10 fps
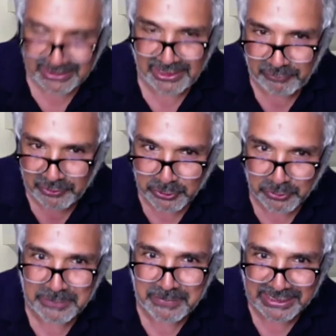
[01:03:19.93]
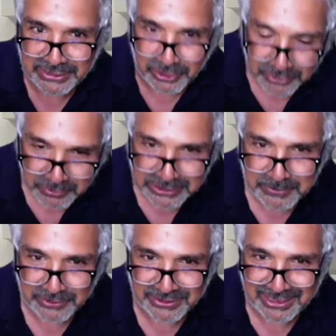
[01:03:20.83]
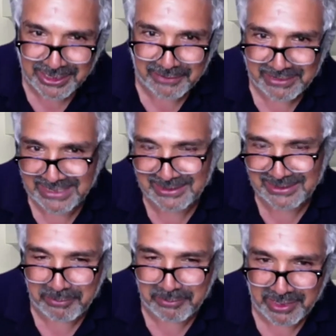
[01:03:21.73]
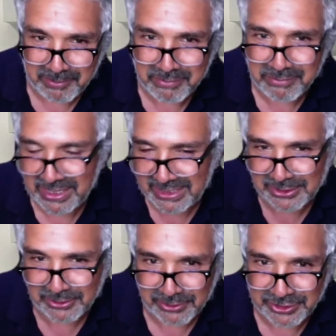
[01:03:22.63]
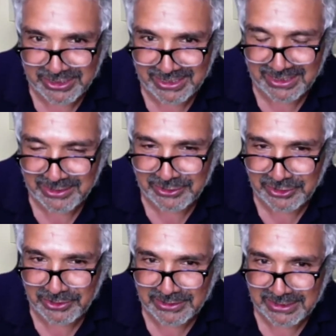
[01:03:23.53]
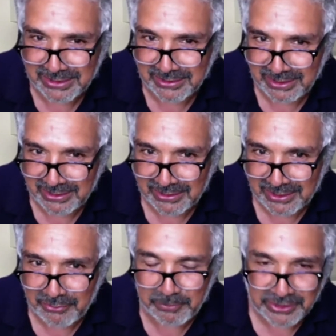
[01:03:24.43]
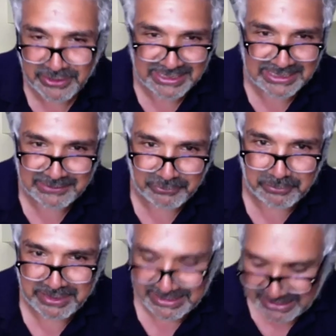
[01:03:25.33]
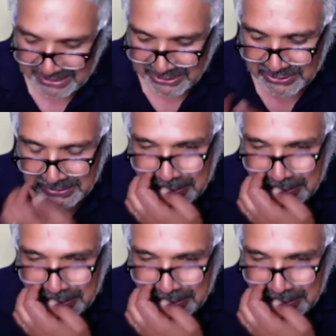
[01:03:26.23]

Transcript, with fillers: Like if you're talking about a dose response curve, that's a, a methodology that is used in in therapeutics for medication,